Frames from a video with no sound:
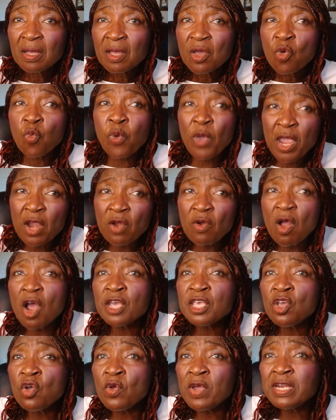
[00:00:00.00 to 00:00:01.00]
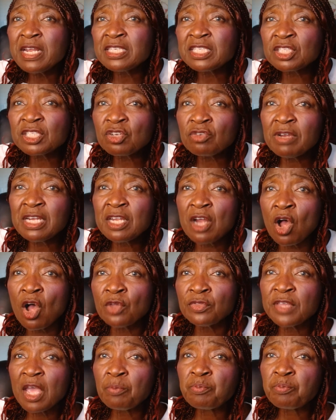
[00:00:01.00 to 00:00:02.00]
Where are you in the street
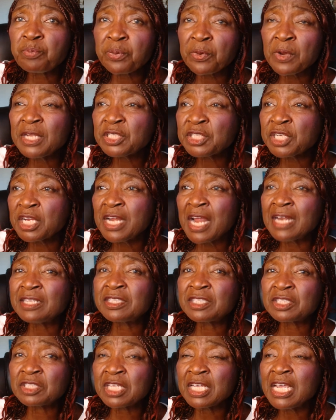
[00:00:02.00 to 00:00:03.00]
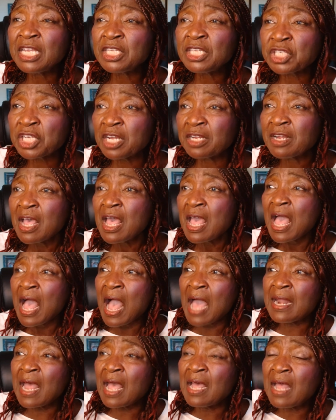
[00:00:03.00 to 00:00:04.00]
out there preaching and teaching
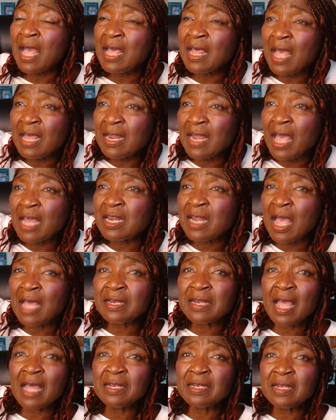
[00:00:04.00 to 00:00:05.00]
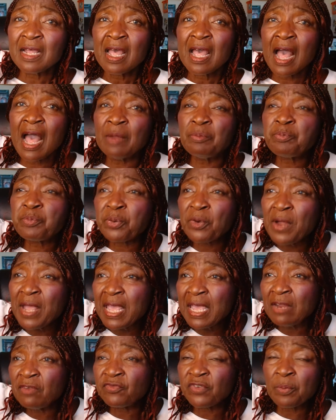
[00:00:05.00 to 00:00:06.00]
and
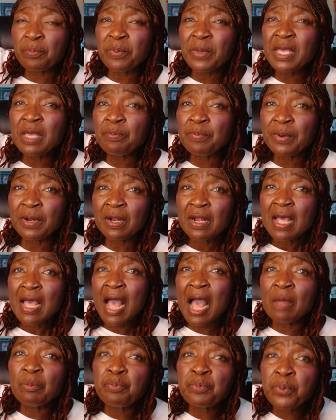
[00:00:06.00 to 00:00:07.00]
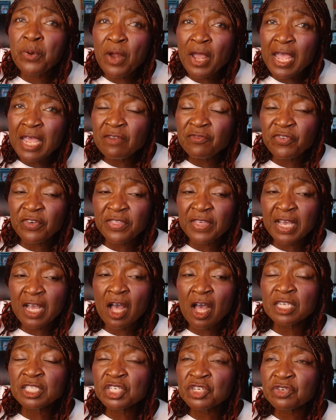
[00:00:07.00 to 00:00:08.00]
praying for people and praying for the
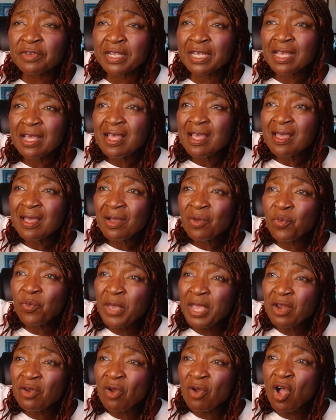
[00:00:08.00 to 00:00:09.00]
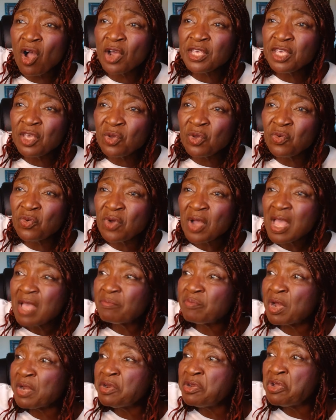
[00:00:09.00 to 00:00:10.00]
country? Where are you?
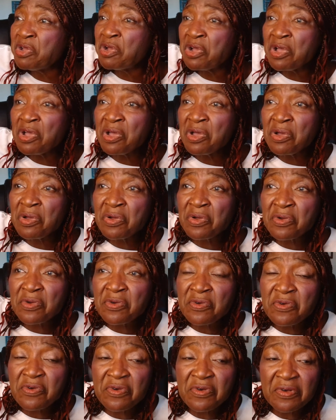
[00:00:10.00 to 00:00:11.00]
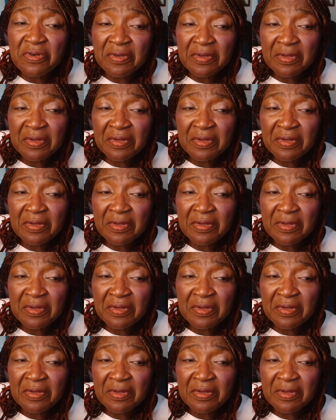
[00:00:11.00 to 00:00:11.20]
But no.